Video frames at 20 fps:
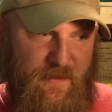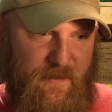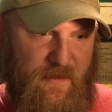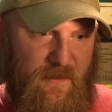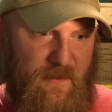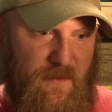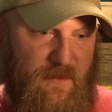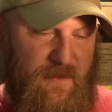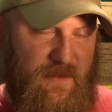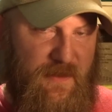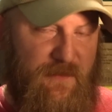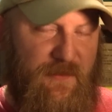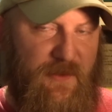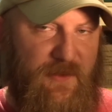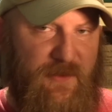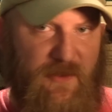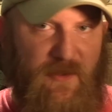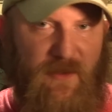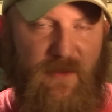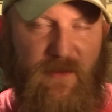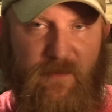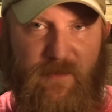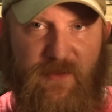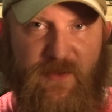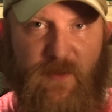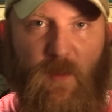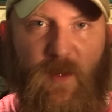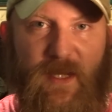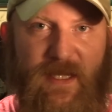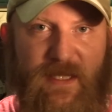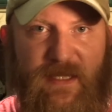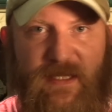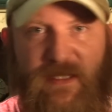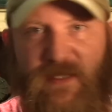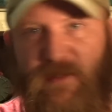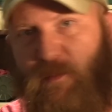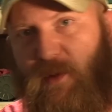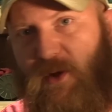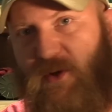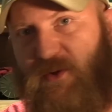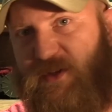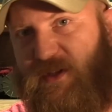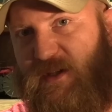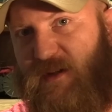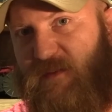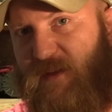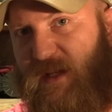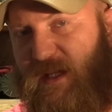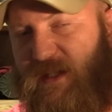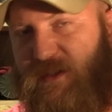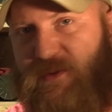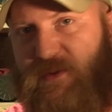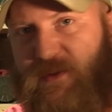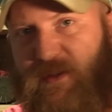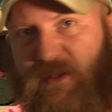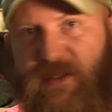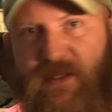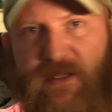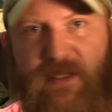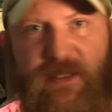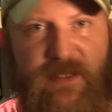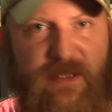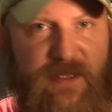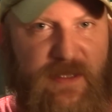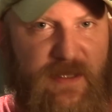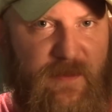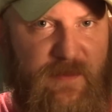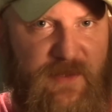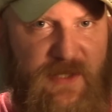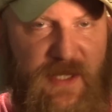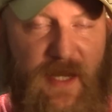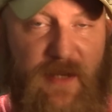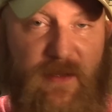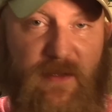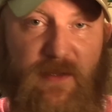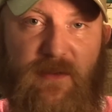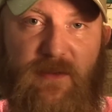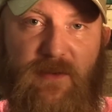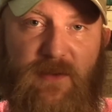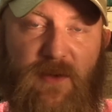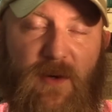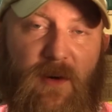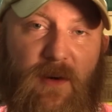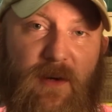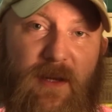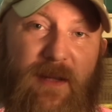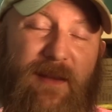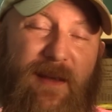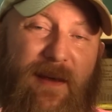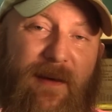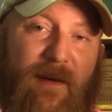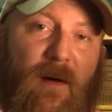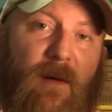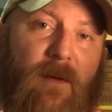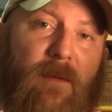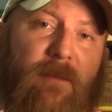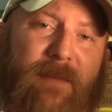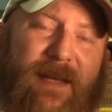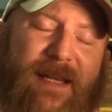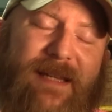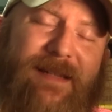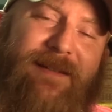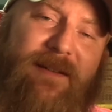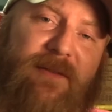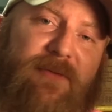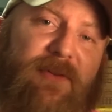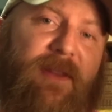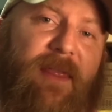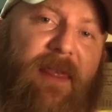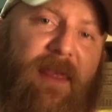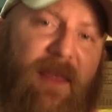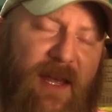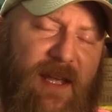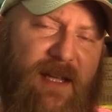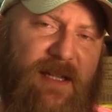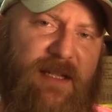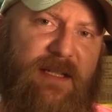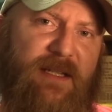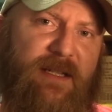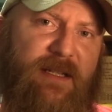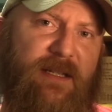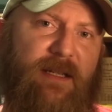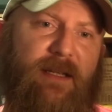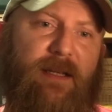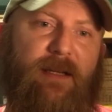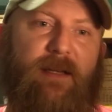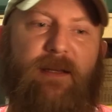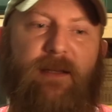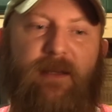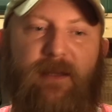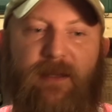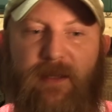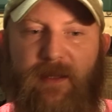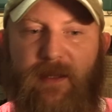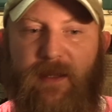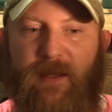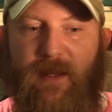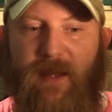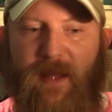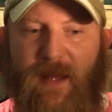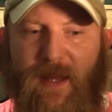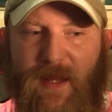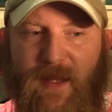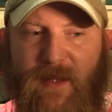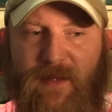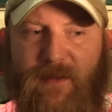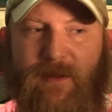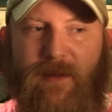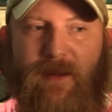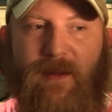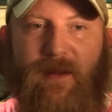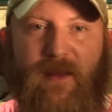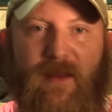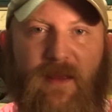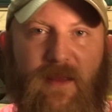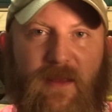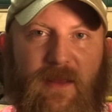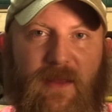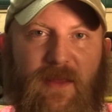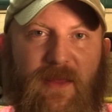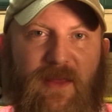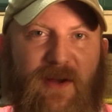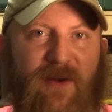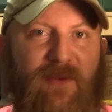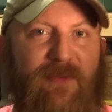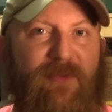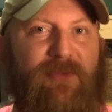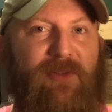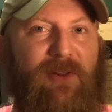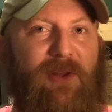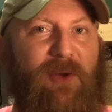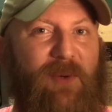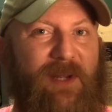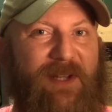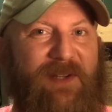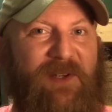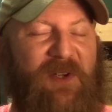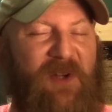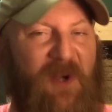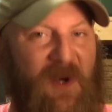there are different terms: witness, person of interest, subject, target. They all mean different things, and they're fluid